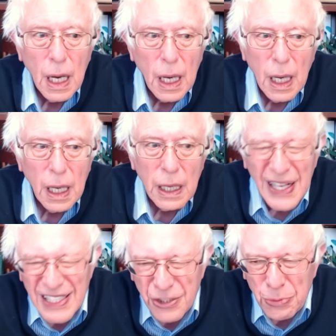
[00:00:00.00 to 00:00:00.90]
And
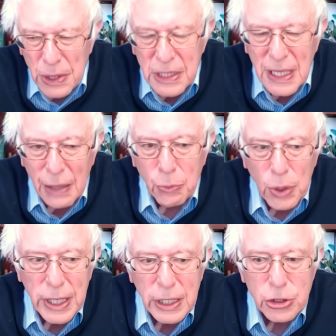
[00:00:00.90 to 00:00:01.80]
that's really not
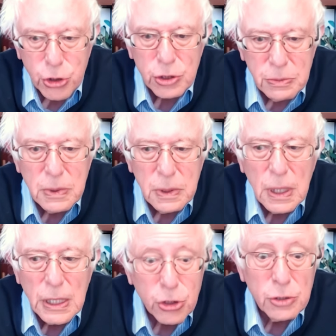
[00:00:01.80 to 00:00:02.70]
what it
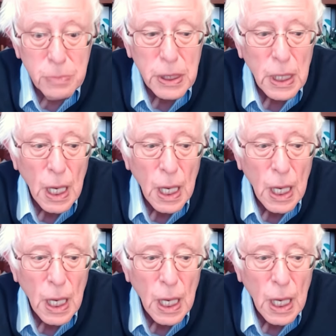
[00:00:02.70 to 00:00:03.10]
should be.